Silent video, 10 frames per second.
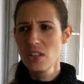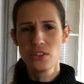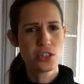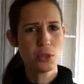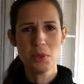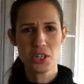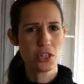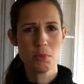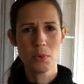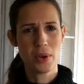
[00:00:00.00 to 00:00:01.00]
There's so many
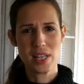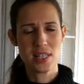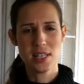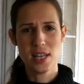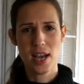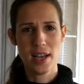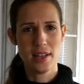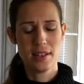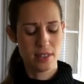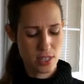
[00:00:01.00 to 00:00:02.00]
stupid ways to
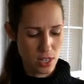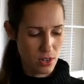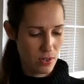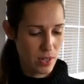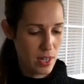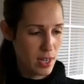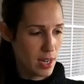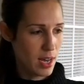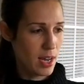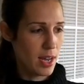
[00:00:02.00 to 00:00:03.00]
die. So,
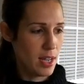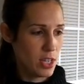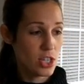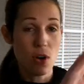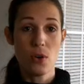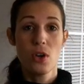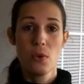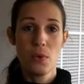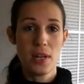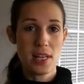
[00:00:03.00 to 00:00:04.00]
uh, so
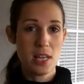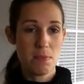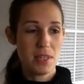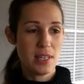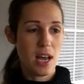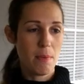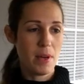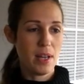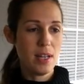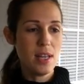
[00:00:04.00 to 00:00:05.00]
we want to keep the top
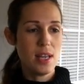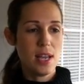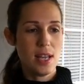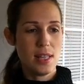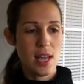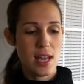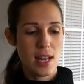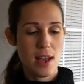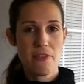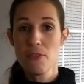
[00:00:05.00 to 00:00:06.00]
on. And
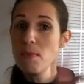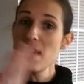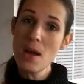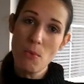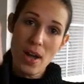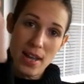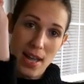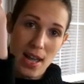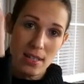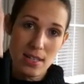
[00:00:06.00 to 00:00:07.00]
then for me, I'm
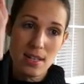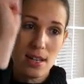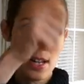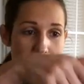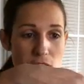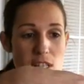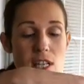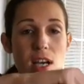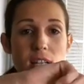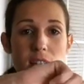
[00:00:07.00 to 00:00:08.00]
right-handed and I
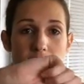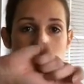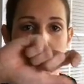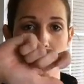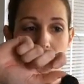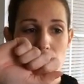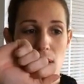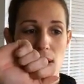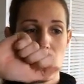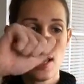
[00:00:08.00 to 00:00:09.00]
just undid it with my
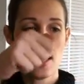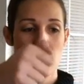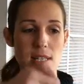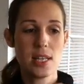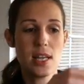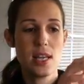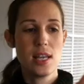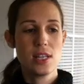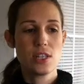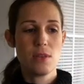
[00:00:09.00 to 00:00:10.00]
right hand.
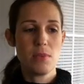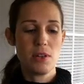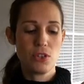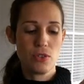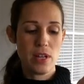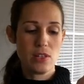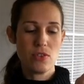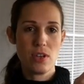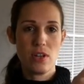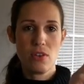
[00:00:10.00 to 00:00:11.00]
So I'm going to
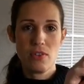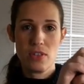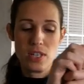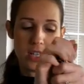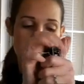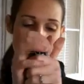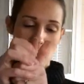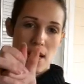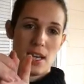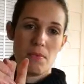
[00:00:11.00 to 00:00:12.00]
transfer it over to this
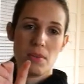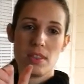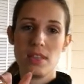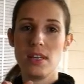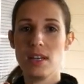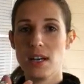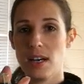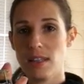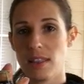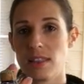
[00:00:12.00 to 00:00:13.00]
side with the,
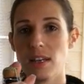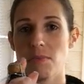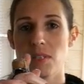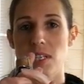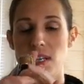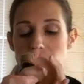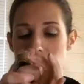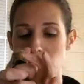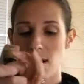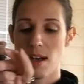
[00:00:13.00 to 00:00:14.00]
uh, the thumb staying
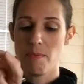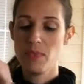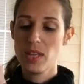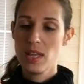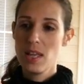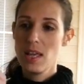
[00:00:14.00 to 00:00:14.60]
on the top.